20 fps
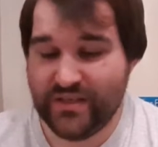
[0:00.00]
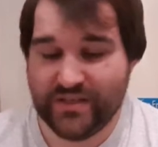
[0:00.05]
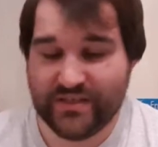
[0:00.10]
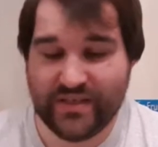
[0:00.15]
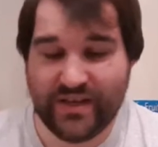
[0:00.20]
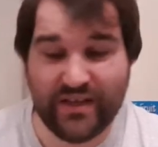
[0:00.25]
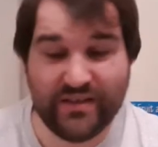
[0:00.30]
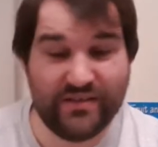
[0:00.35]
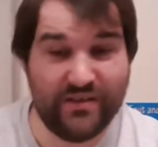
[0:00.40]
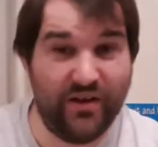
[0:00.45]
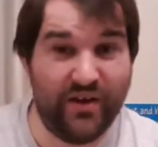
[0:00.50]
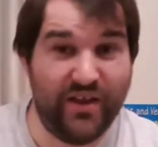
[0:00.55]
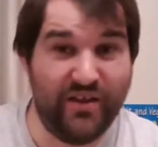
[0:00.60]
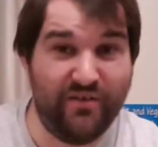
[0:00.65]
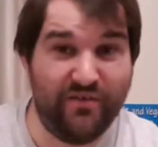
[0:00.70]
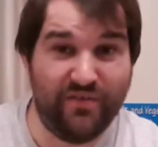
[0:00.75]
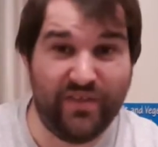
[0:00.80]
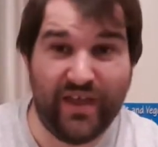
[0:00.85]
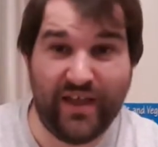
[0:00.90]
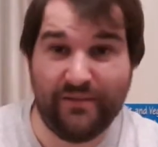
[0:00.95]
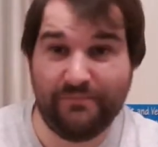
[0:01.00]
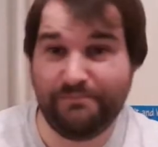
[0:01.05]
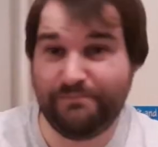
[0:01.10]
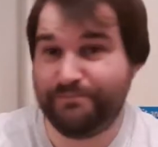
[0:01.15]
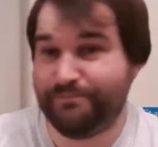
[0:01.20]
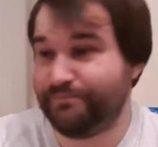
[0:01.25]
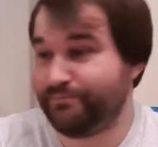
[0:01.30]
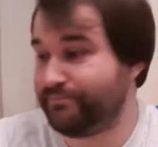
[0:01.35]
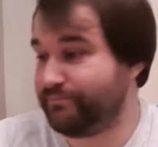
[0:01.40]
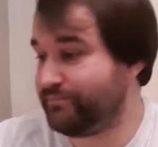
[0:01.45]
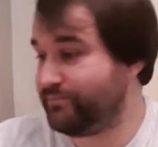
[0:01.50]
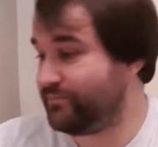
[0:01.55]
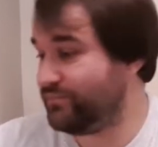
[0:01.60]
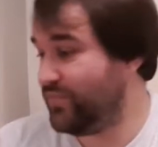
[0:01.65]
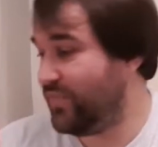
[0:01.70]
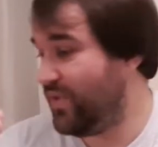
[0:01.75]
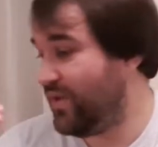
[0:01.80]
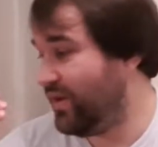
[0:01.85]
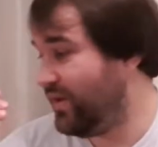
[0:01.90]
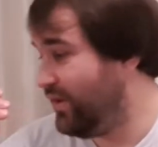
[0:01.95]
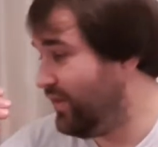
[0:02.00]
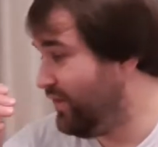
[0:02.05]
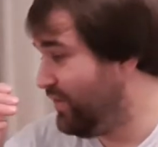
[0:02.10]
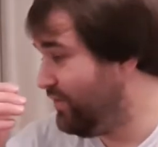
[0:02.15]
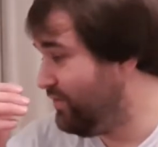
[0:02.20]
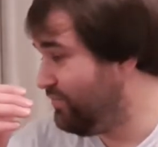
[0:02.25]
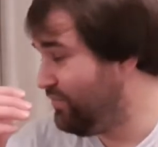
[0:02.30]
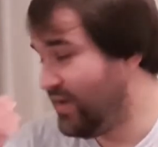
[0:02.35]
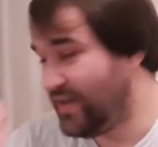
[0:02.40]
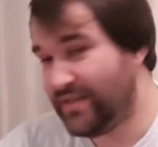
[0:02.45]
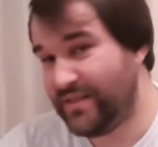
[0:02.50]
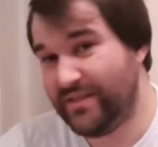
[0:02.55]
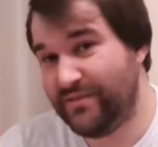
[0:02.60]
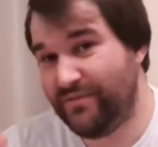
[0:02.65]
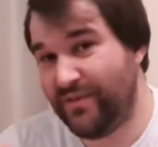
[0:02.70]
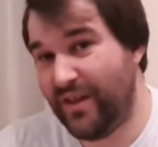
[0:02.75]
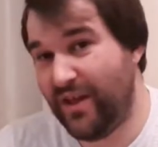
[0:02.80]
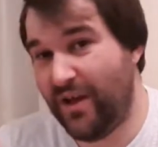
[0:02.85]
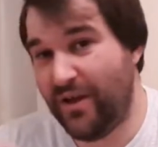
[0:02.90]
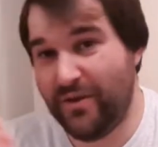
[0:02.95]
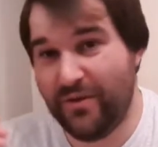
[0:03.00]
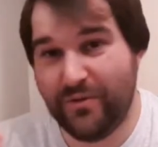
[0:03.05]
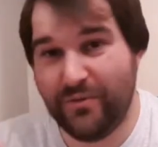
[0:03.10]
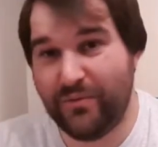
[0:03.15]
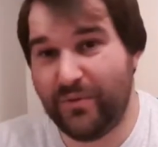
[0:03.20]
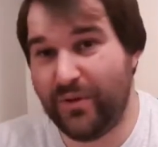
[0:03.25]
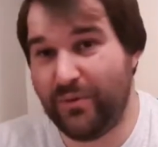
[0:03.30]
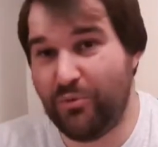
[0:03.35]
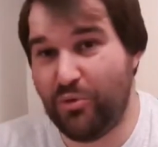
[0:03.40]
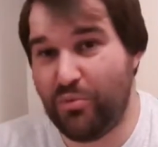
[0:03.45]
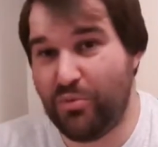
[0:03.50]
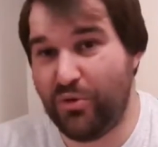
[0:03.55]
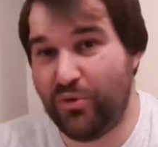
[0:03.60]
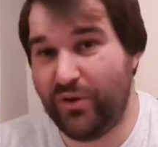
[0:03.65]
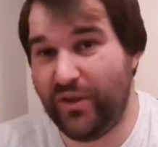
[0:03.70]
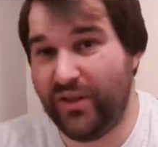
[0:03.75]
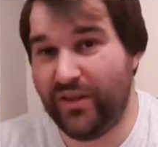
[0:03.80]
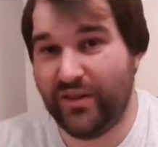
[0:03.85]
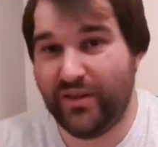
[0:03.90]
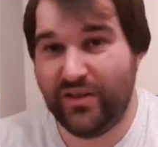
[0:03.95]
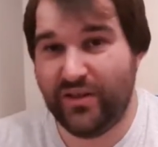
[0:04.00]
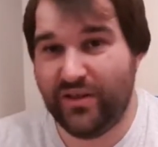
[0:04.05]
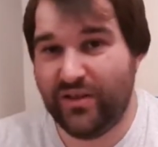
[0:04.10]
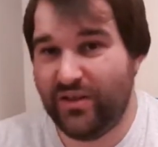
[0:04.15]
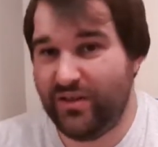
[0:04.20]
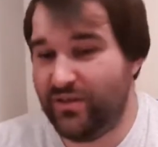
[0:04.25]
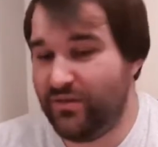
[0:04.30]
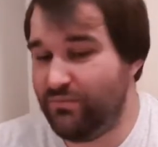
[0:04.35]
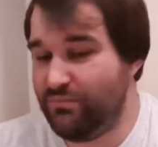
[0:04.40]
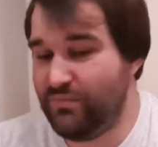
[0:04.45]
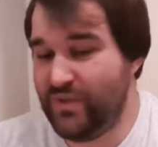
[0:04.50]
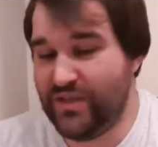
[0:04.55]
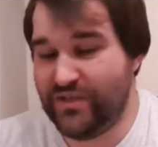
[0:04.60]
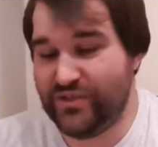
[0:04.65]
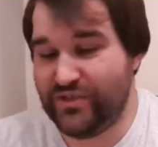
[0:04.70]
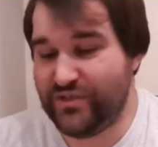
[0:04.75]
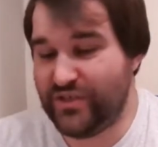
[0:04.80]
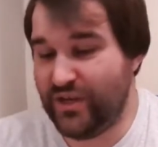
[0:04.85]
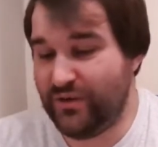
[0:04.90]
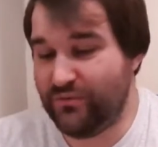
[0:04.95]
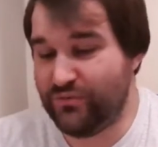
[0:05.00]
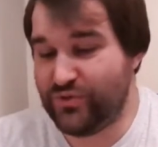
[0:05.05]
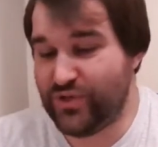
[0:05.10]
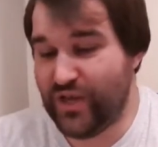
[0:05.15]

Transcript: So that's the idea of that. Rest of this video we're going to be building, me just general